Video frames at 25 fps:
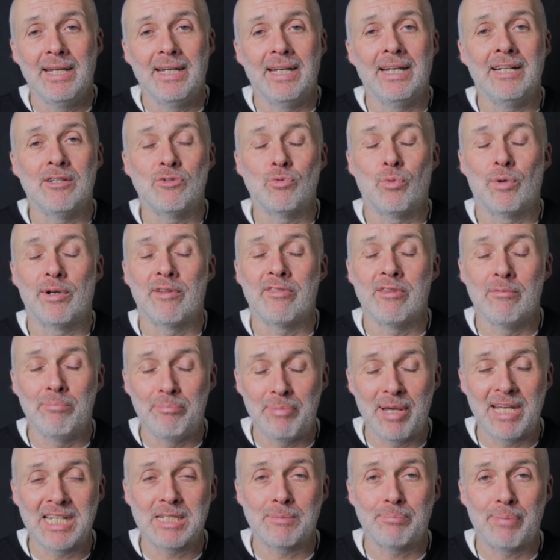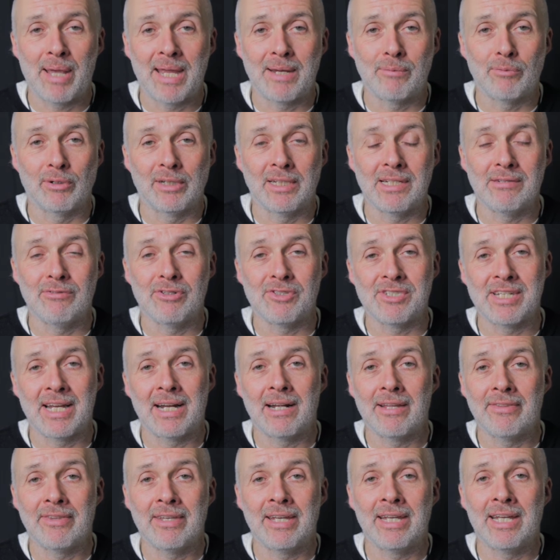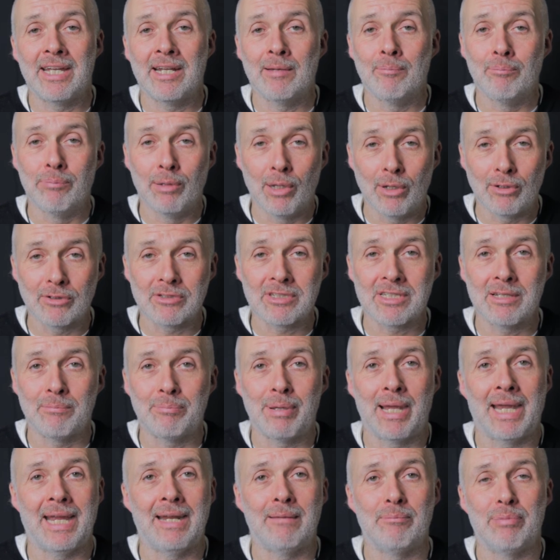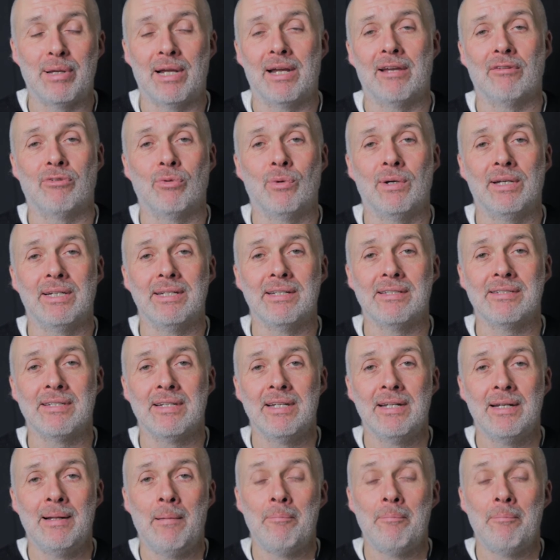It's one of the best pain relievers out there. It blocks the pain pathways.